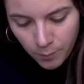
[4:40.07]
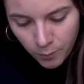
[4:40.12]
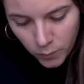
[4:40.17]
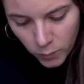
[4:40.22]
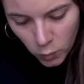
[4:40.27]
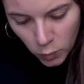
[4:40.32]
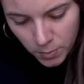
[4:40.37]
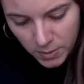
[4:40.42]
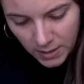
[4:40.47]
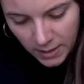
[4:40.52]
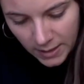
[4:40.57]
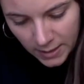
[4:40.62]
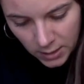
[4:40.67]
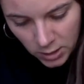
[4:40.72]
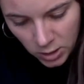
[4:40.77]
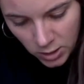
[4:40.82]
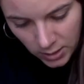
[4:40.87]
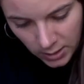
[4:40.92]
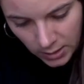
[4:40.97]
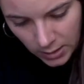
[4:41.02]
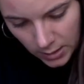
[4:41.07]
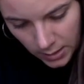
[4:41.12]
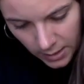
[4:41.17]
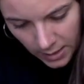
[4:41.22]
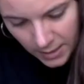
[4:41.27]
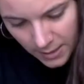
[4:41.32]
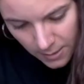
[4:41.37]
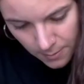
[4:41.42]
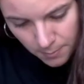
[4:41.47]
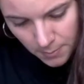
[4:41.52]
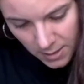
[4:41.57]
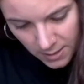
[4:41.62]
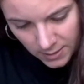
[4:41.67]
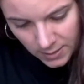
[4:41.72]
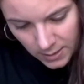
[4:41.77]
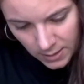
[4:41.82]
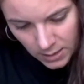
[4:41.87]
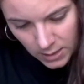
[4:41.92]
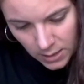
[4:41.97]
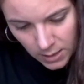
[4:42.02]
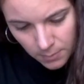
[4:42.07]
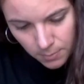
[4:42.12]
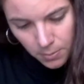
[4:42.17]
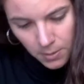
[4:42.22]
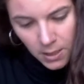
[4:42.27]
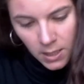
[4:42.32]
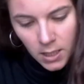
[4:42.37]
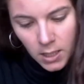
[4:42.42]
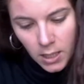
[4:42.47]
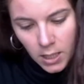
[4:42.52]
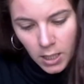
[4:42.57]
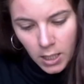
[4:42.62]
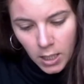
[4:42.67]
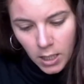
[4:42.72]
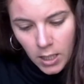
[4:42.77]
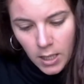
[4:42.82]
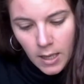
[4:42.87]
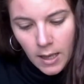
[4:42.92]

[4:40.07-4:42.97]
oops, I actually kind of messed it up here.